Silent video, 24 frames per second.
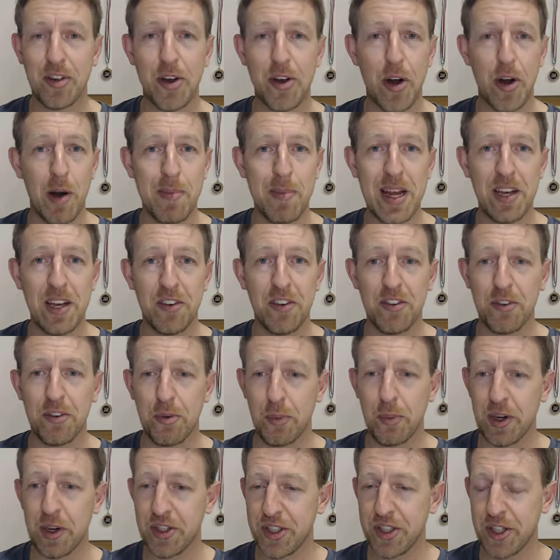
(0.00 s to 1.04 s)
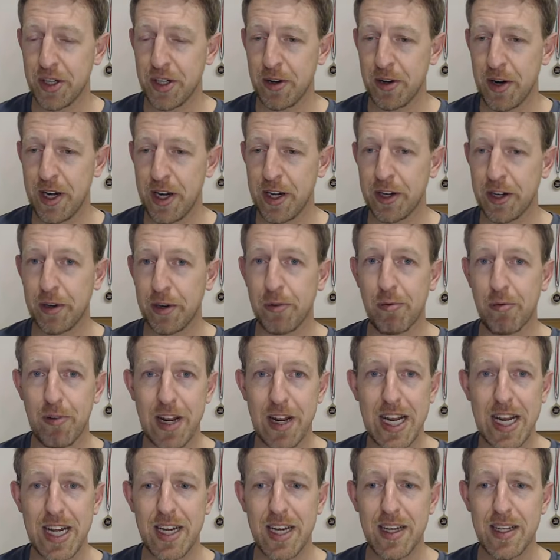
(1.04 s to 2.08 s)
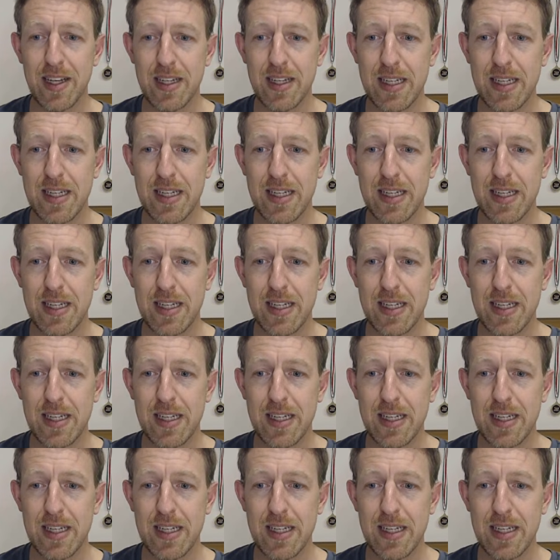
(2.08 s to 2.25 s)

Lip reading: comments which are in green.